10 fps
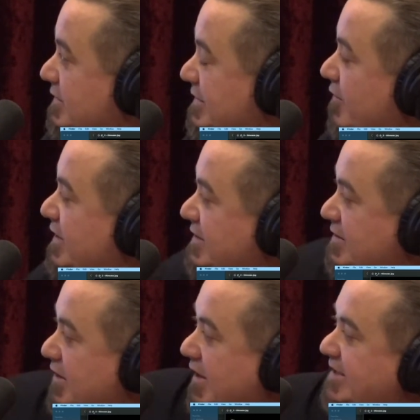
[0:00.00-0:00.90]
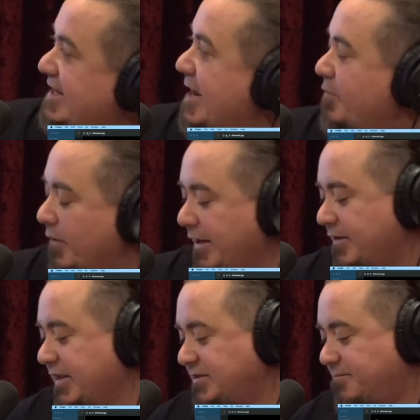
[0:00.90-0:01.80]
So this is an example, and
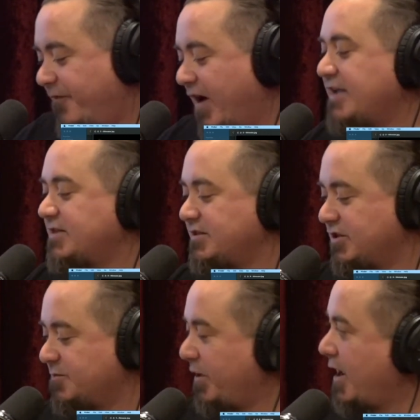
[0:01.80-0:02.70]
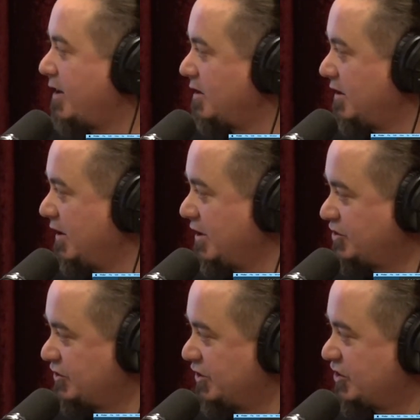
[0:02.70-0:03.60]
these vases display
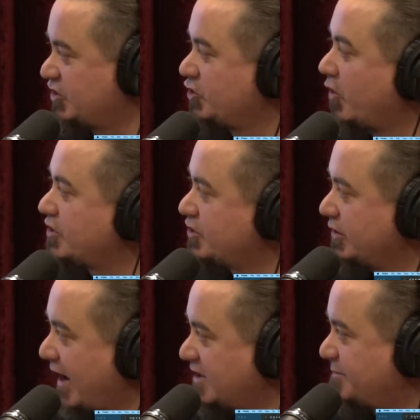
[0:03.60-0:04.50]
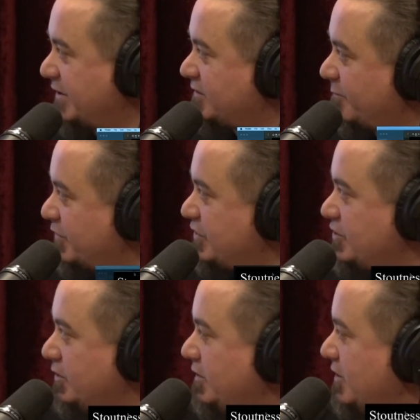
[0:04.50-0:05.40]
just astonishing aspects of
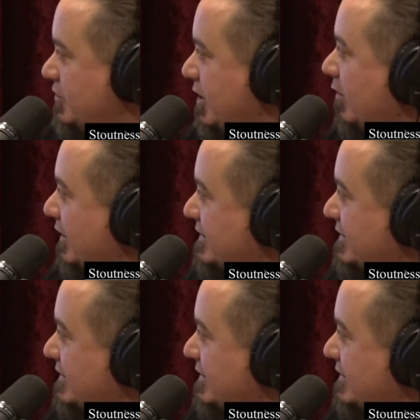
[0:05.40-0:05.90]
precision and engineering.